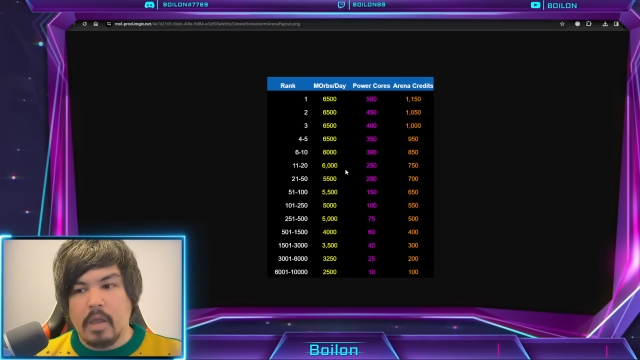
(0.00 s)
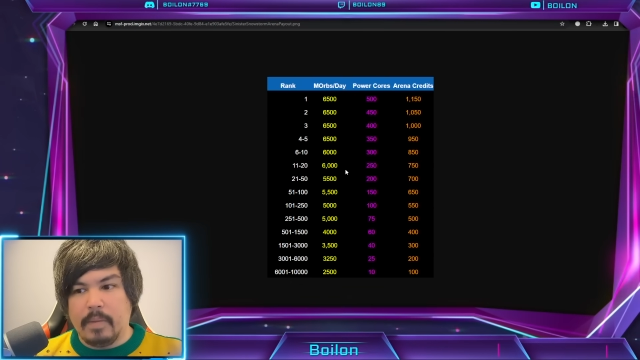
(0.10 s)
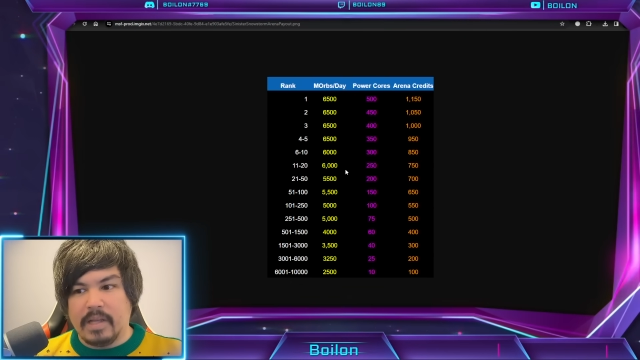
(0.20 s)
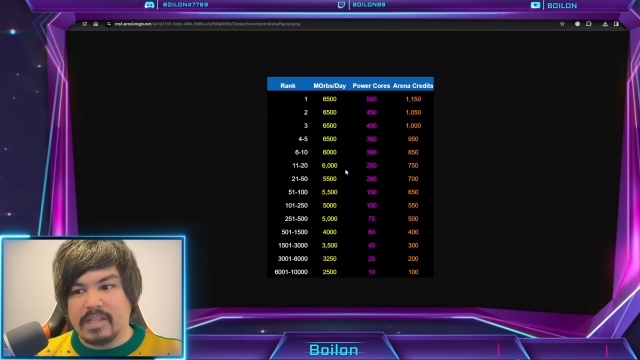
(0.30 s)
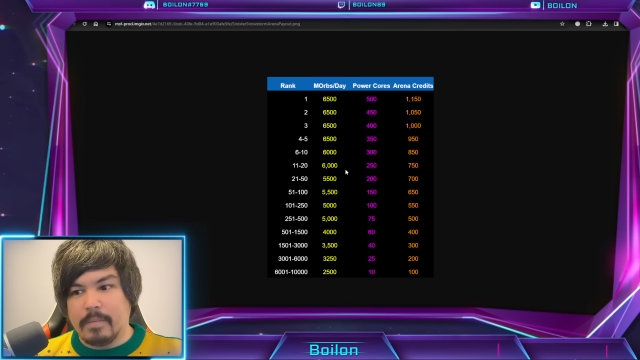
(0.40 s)

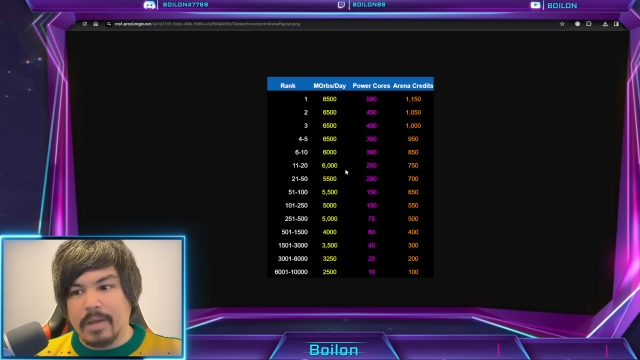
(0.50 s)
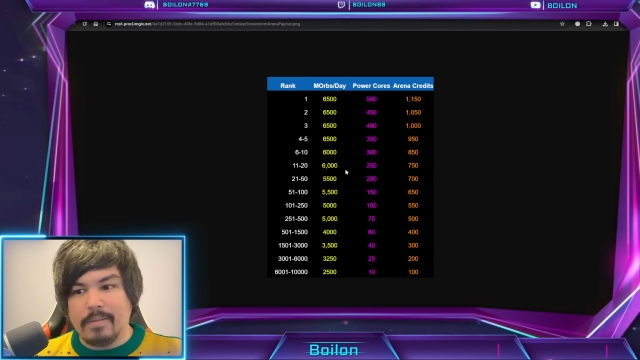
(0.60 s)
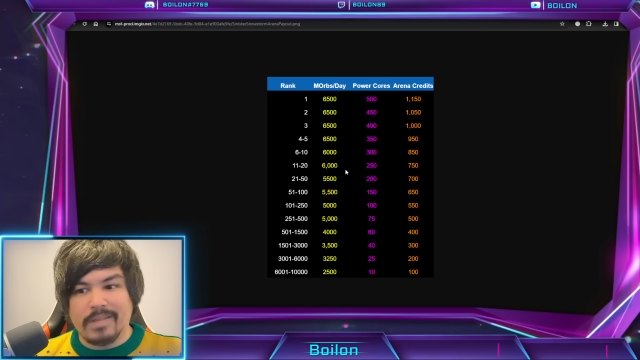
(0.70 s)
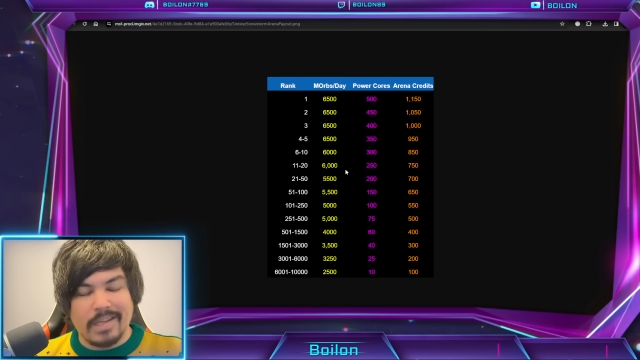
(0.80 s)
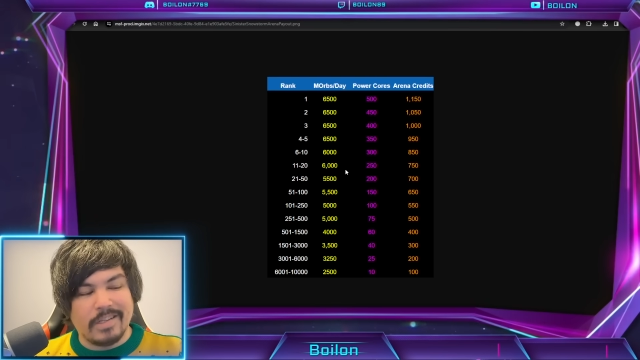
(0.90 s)
because
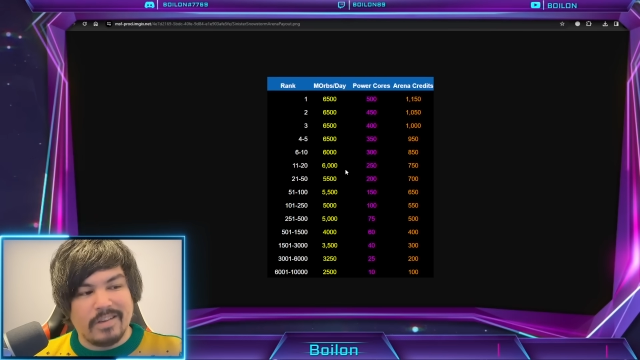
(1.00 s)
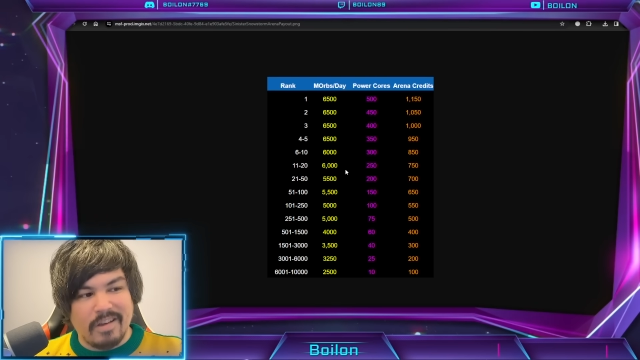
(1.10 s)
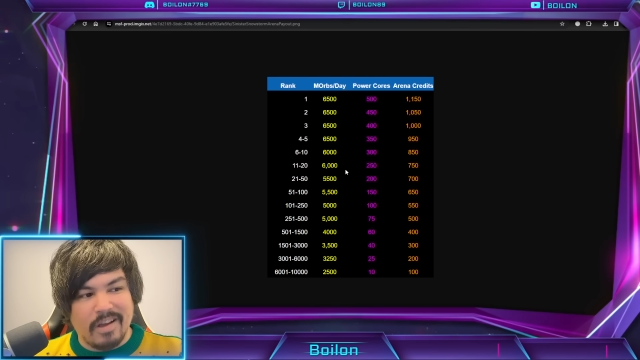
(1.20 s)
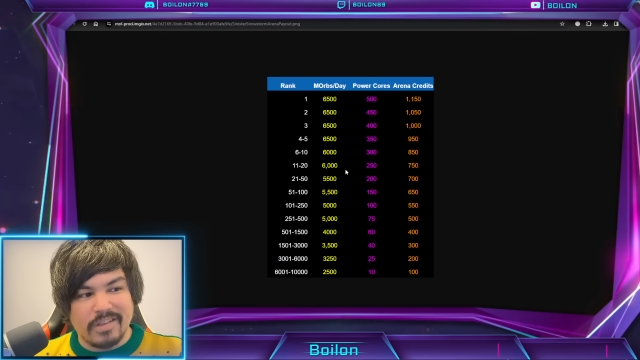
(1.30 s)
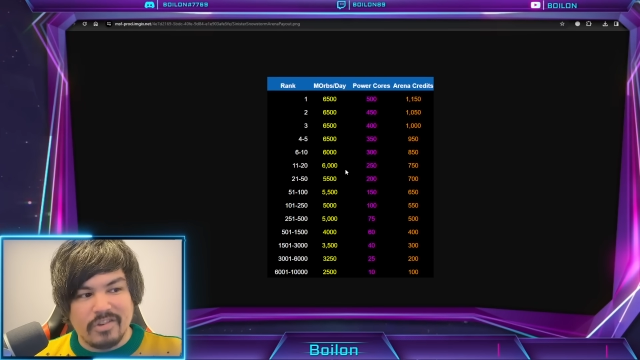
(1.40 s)
sometimes this
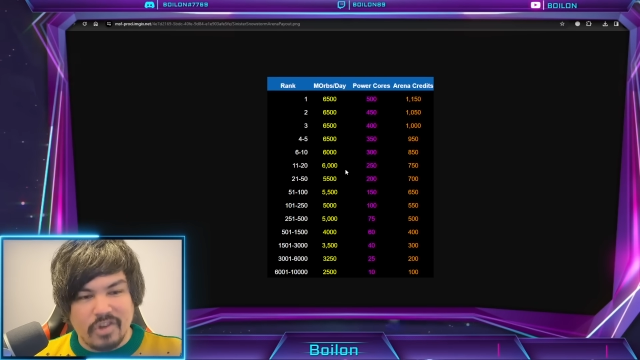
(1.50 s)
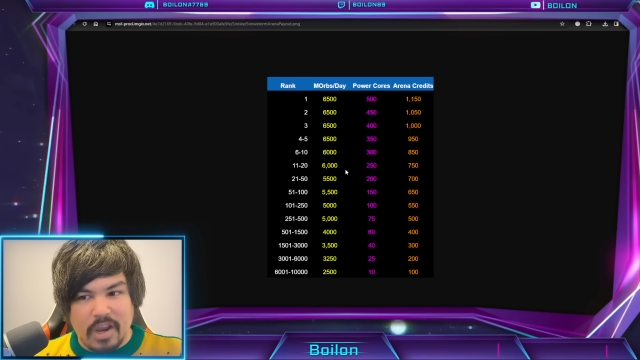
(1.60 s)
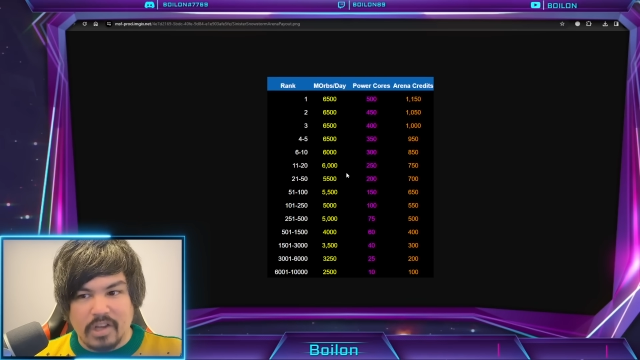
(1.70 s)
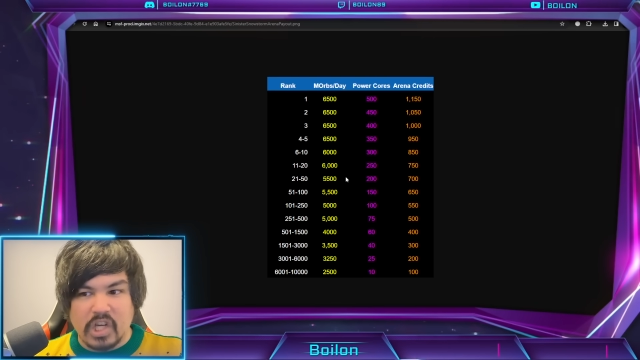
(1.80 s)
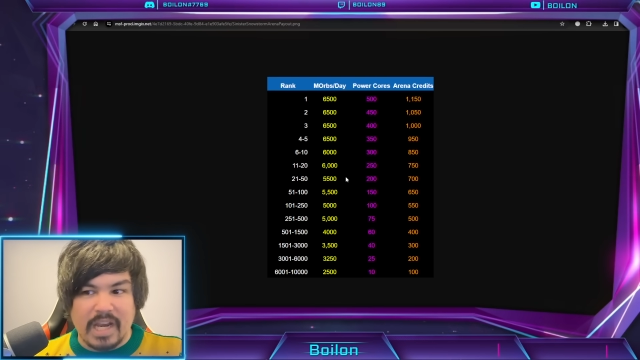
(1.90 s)
does
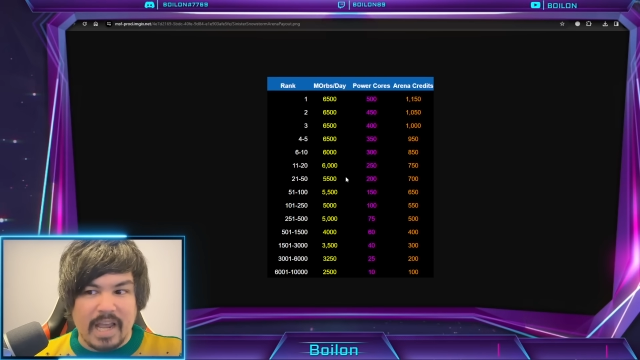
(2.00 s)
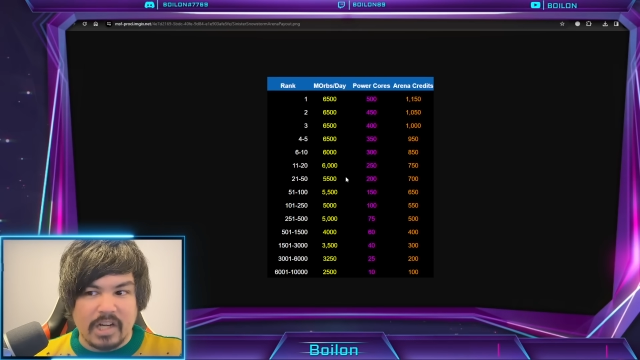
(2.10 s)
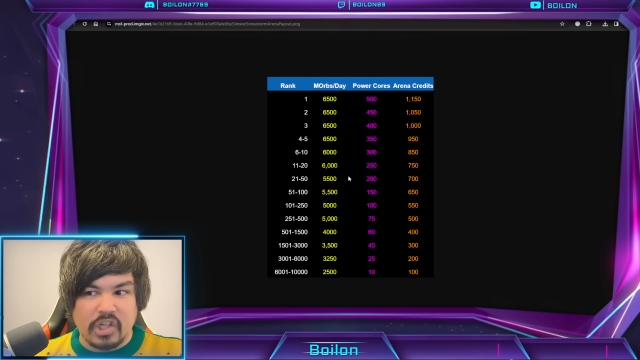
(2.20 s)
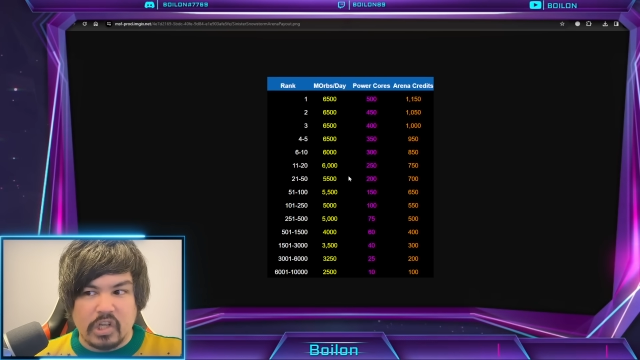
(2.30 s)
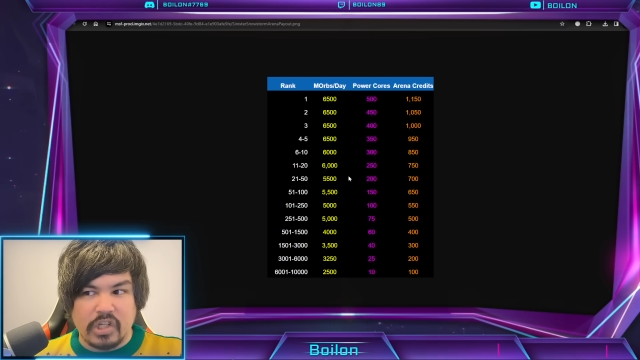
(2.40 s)
change. And
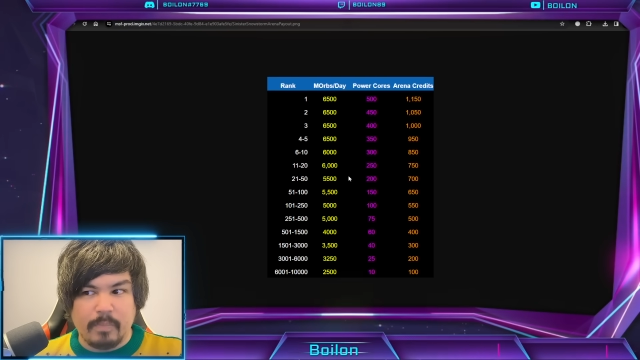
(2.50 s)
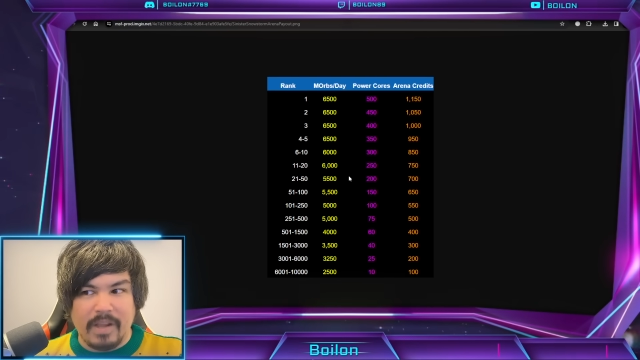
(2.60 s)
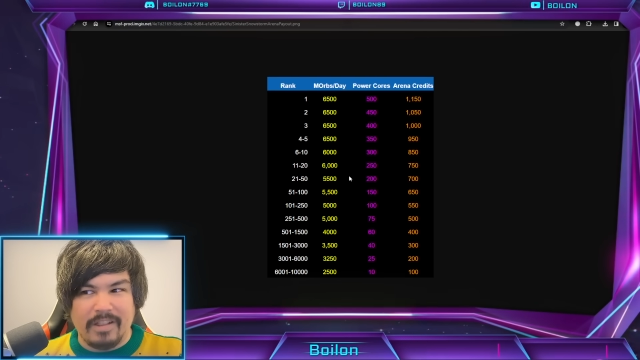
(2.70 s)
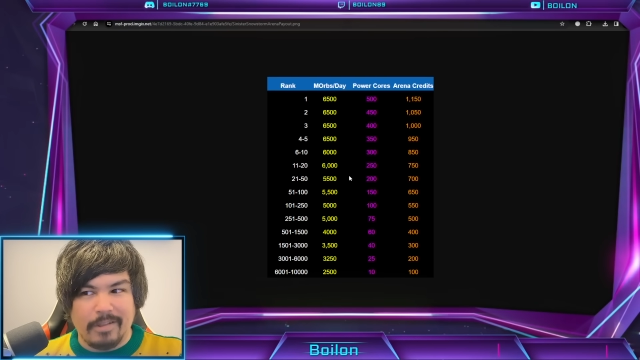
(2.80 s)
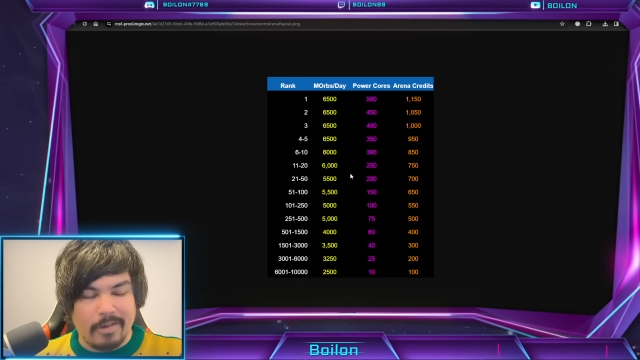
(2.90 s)
actually, just by
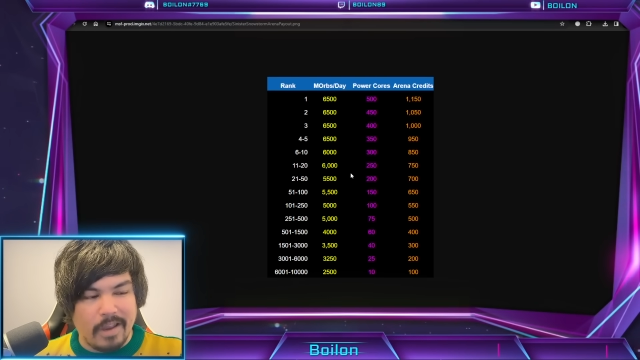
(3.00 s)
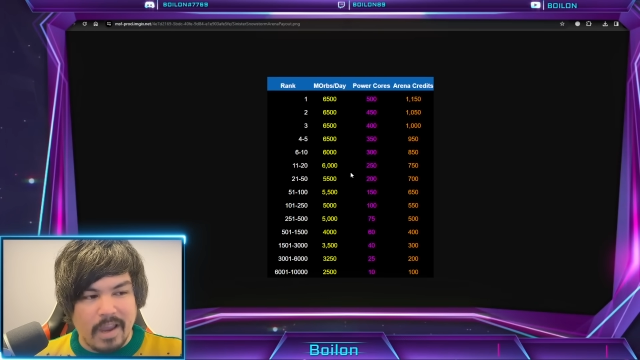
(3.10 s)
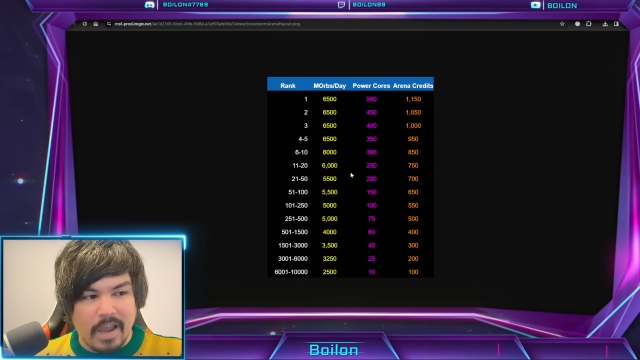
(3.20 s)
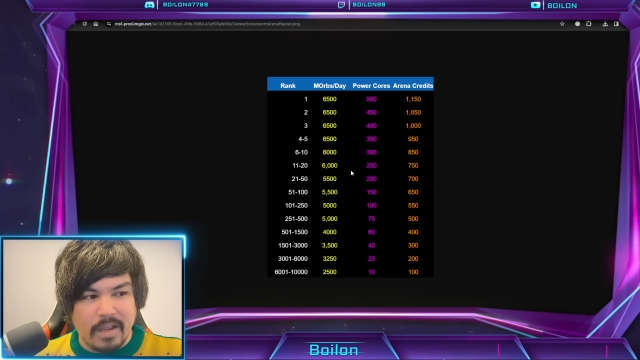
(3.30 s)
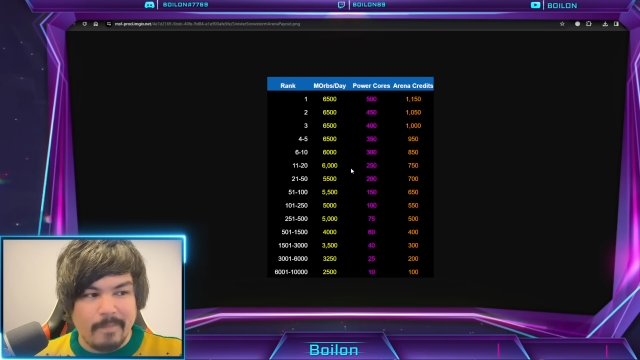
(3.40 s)
looking
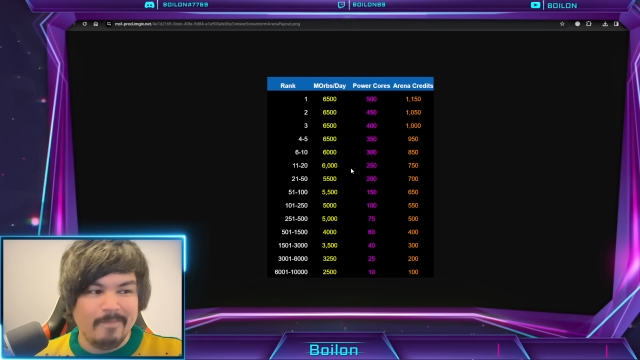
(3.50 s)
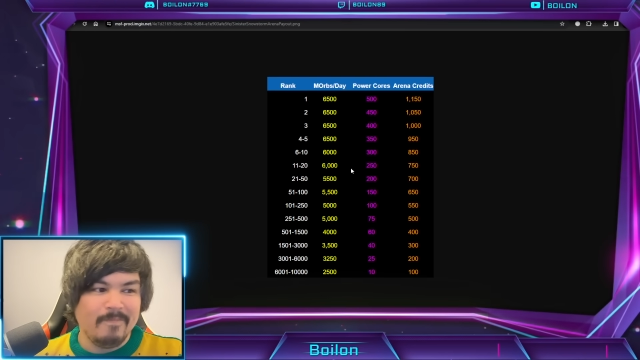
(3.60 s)
at it,